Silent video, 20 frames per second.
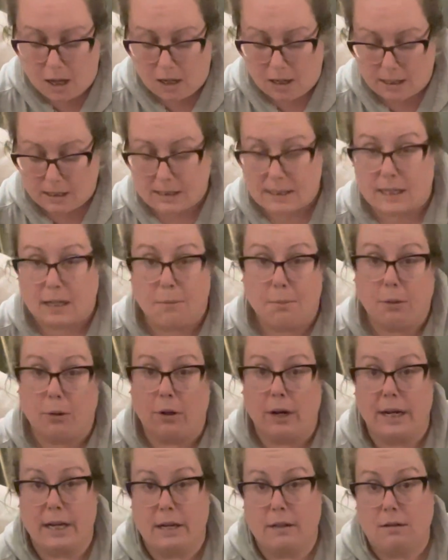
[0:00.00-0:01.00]
It's like a
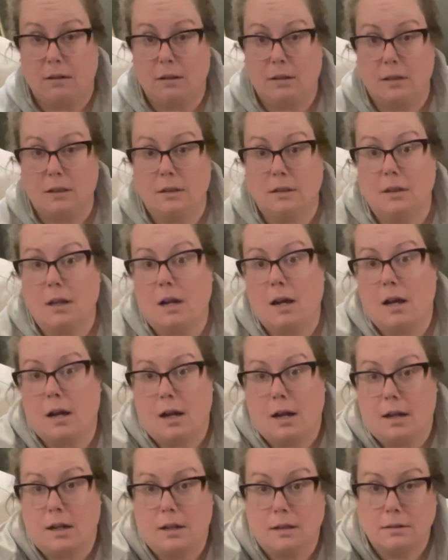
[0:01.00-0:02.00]
perennial, and
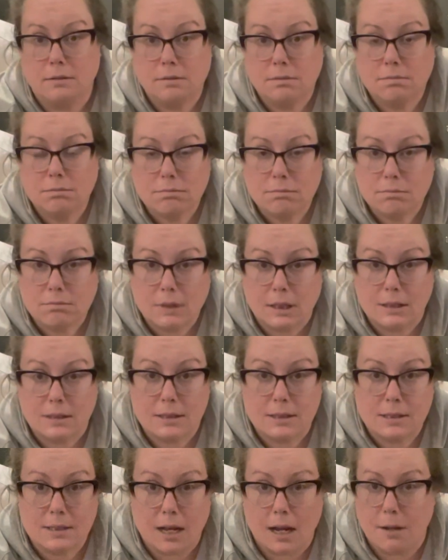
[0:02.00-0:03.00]

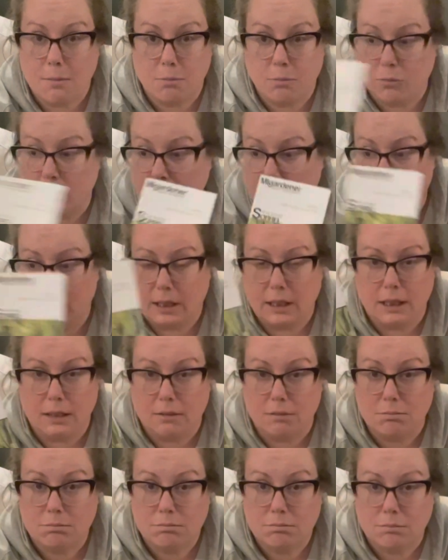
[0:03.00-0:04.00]
I'm really